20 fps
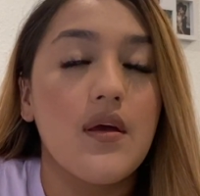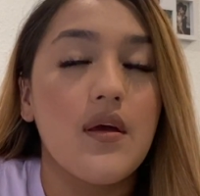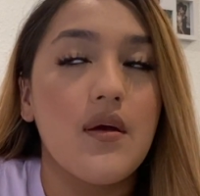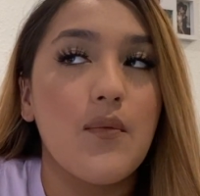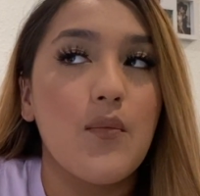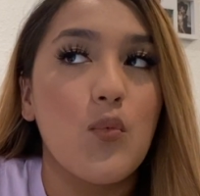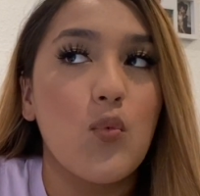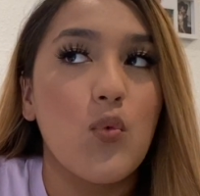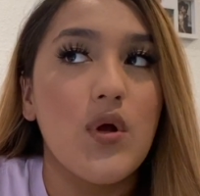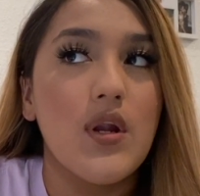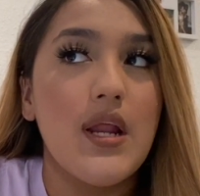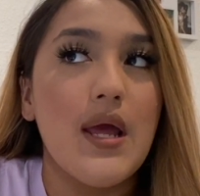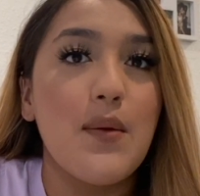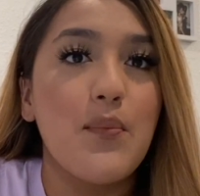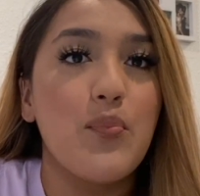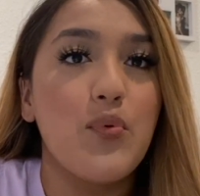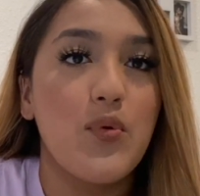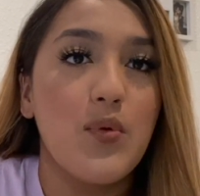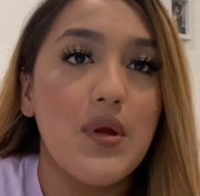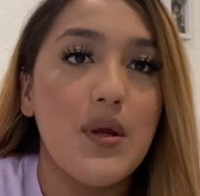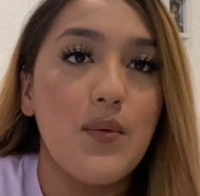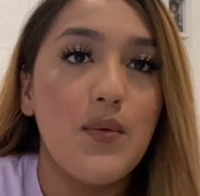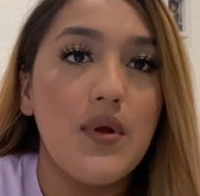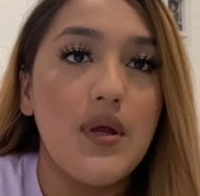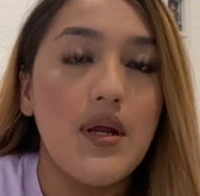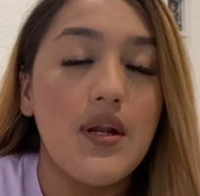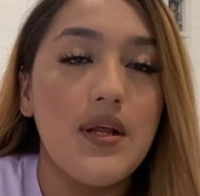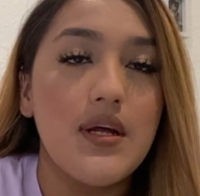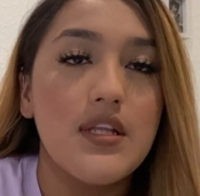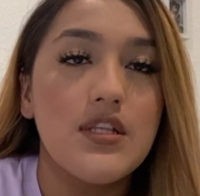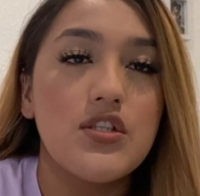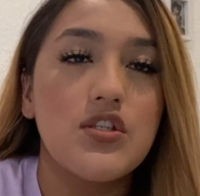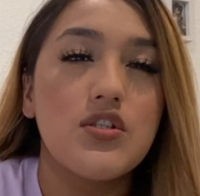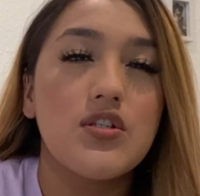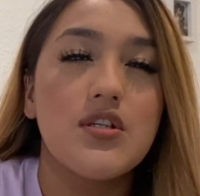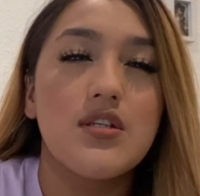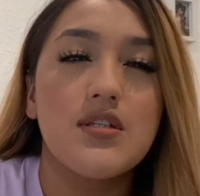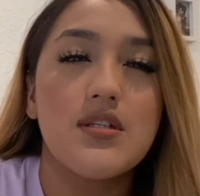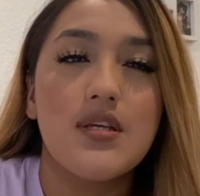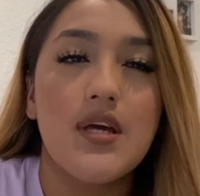When I pre-read, it's
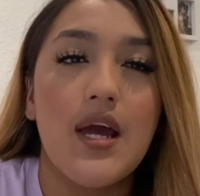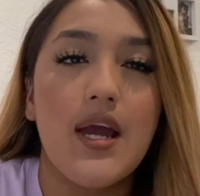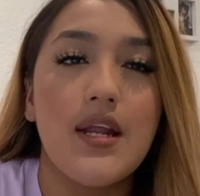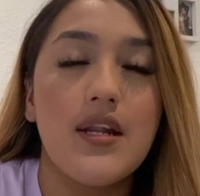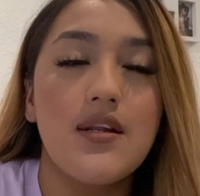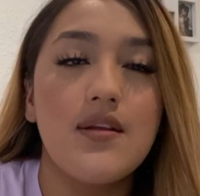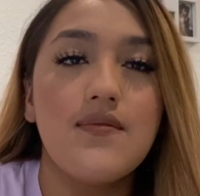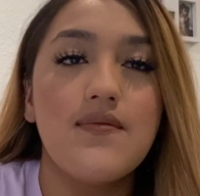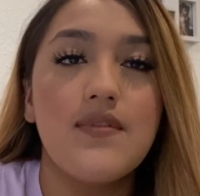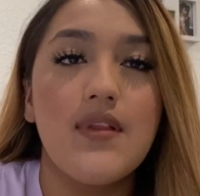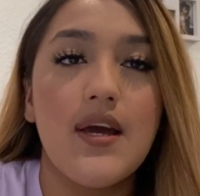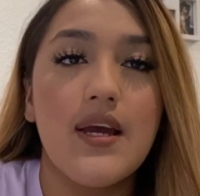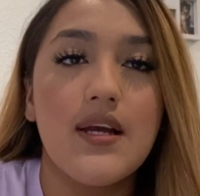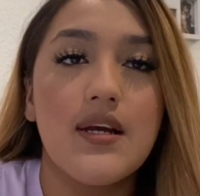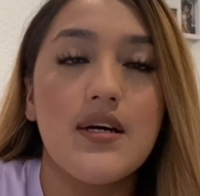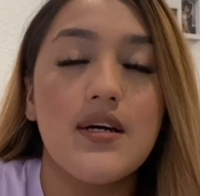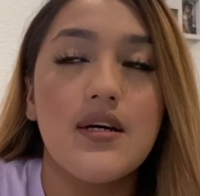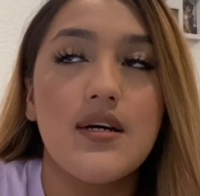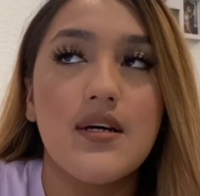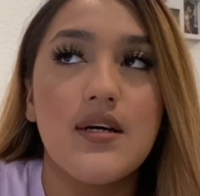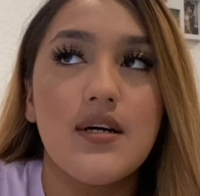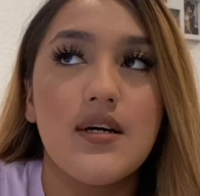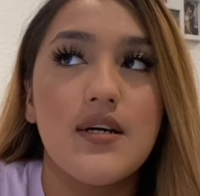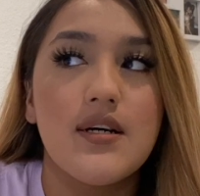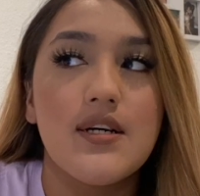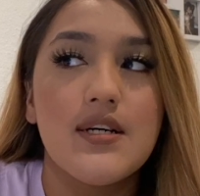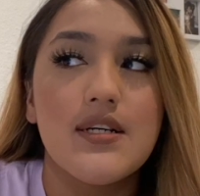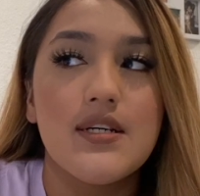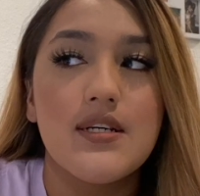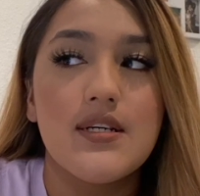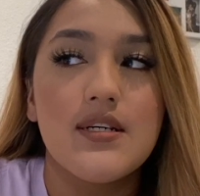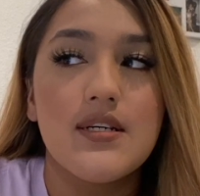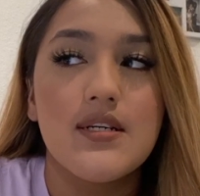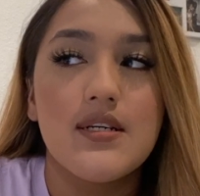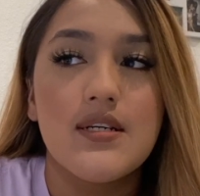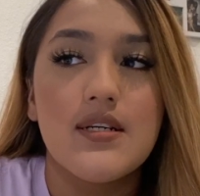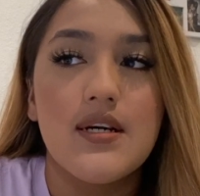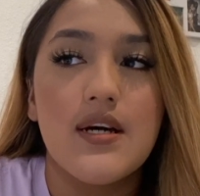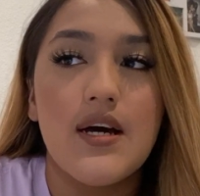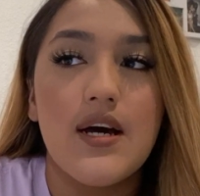just kind of like a,
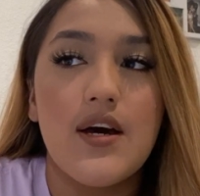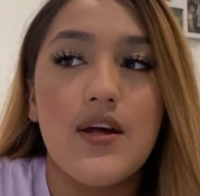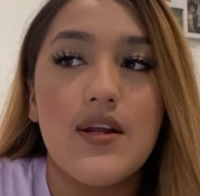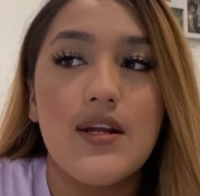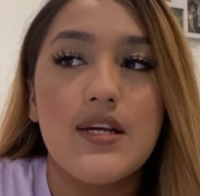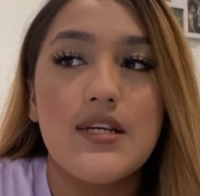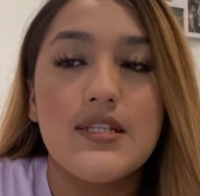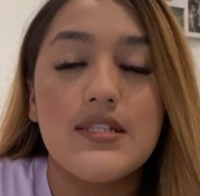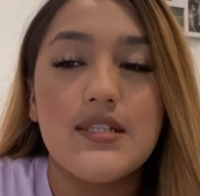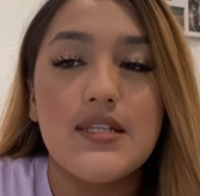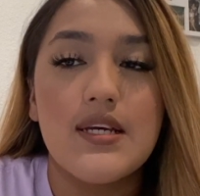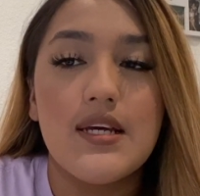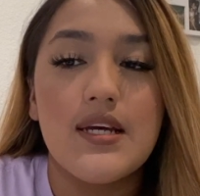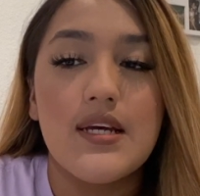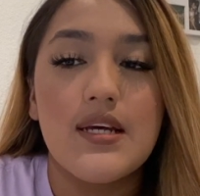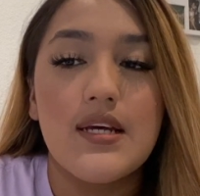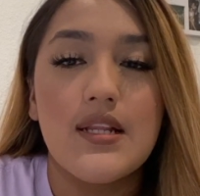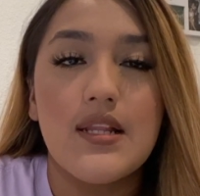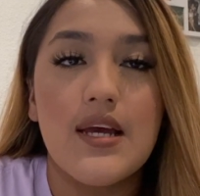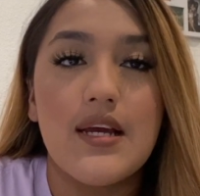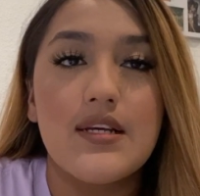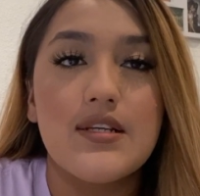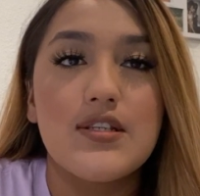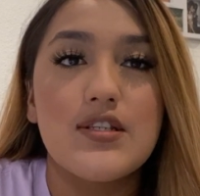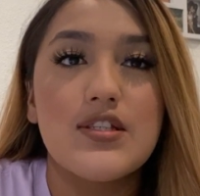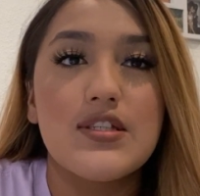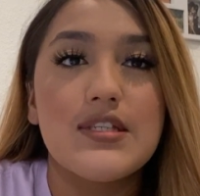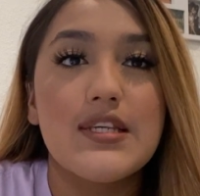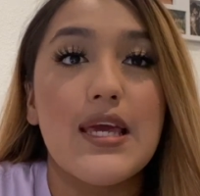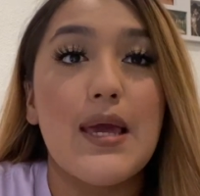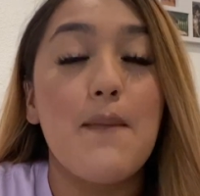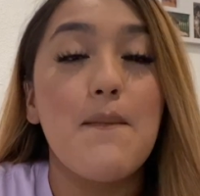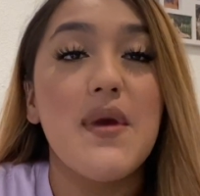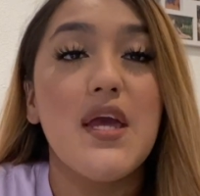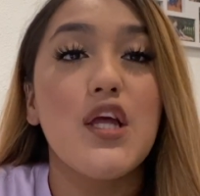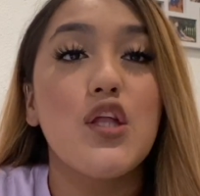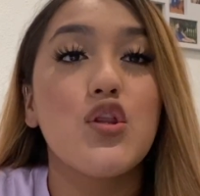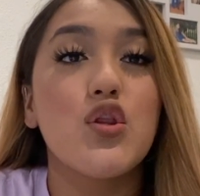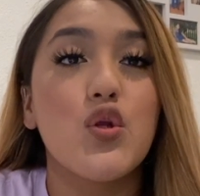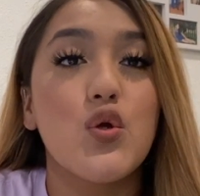how do I say it, like
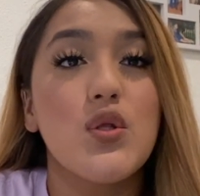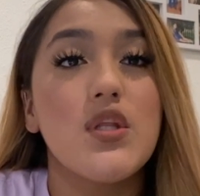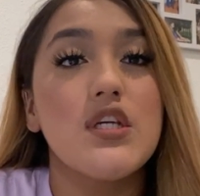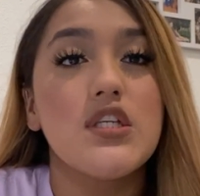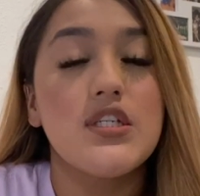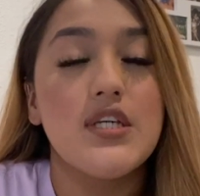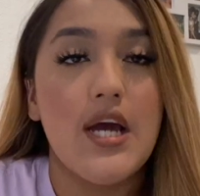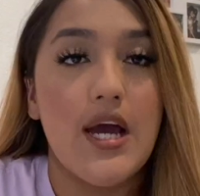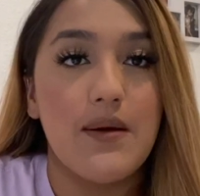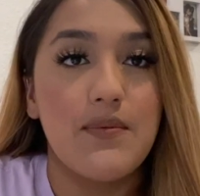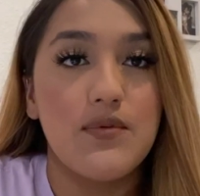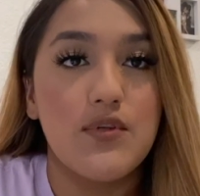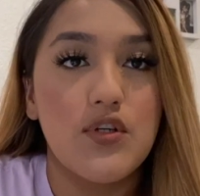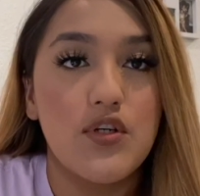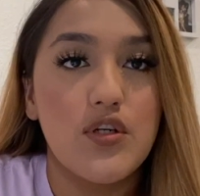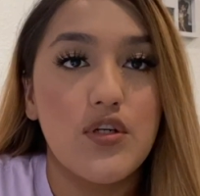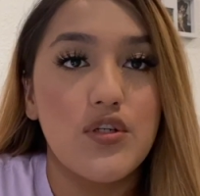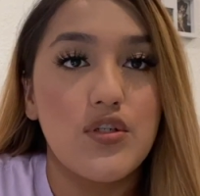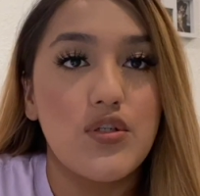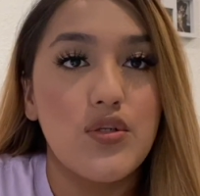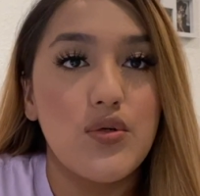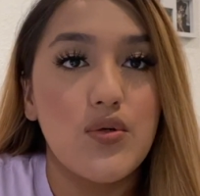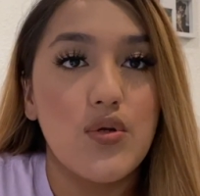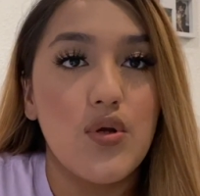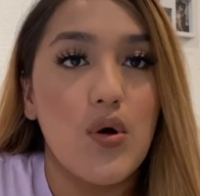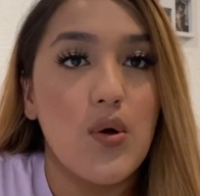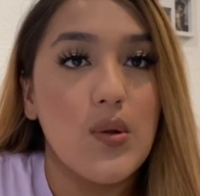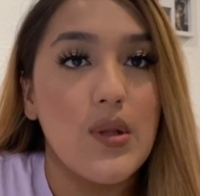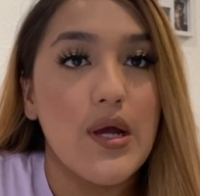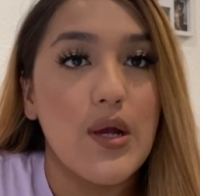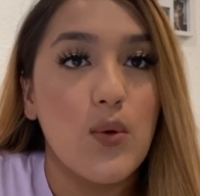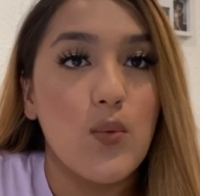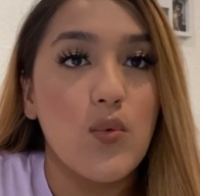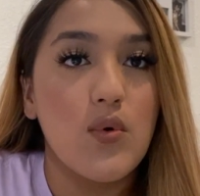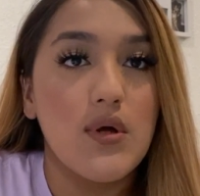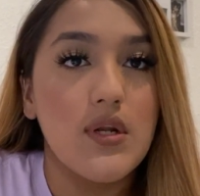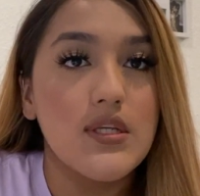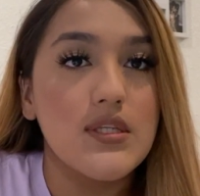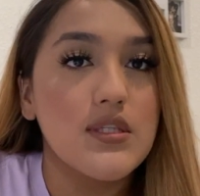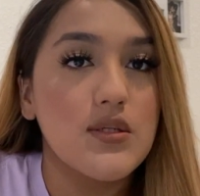skimming through the chapter to know like
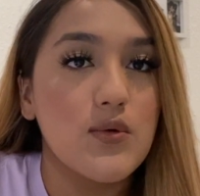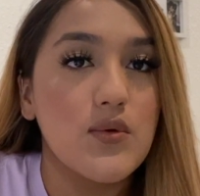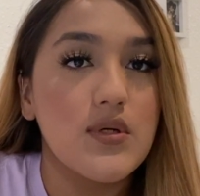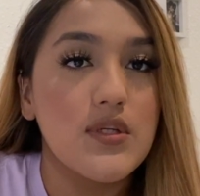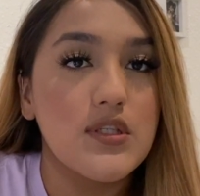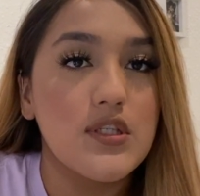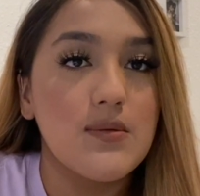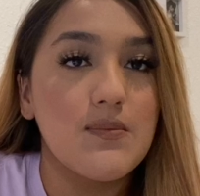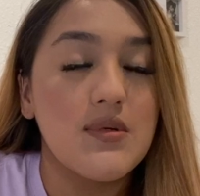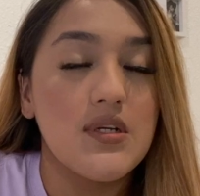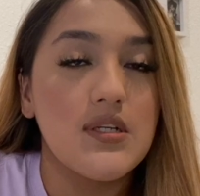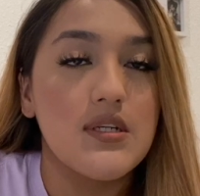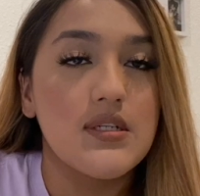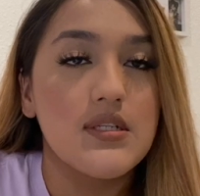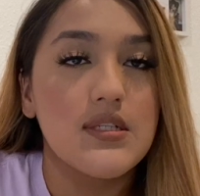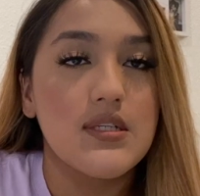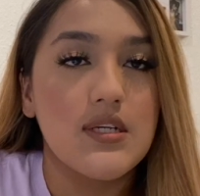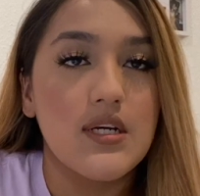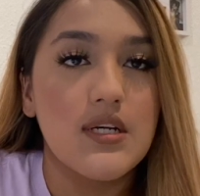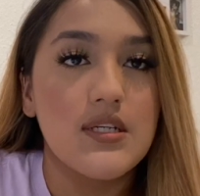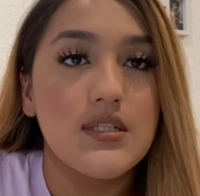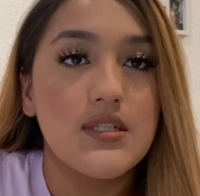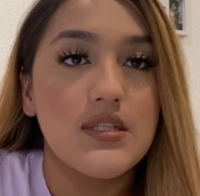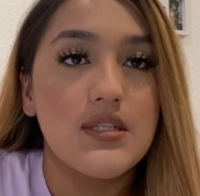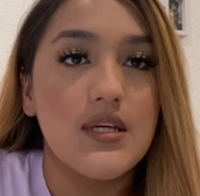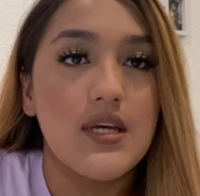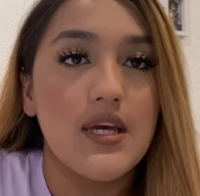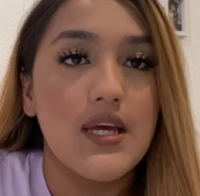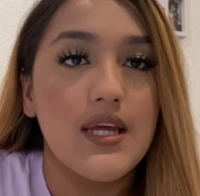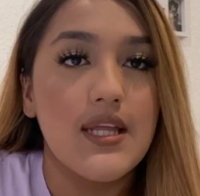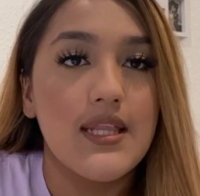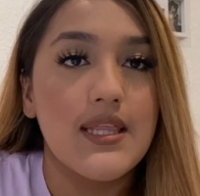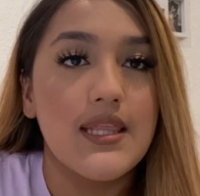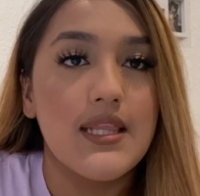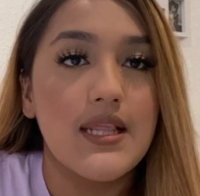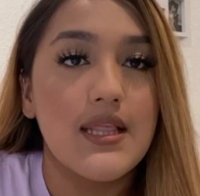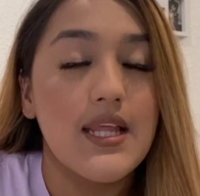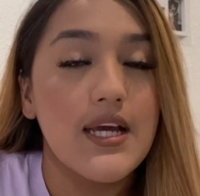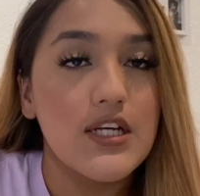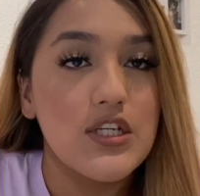what is going to be discussed in
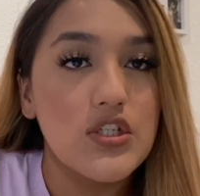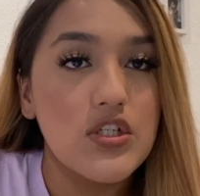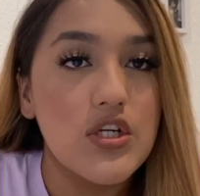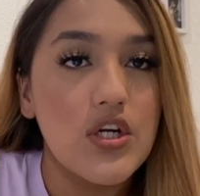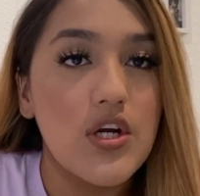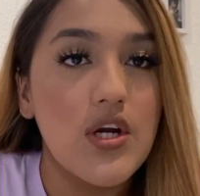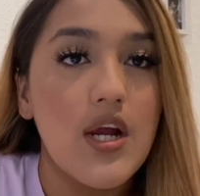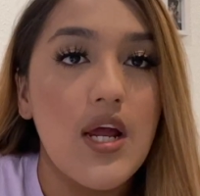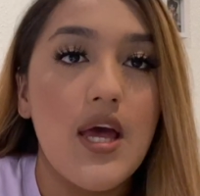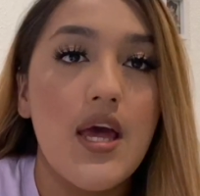lecture.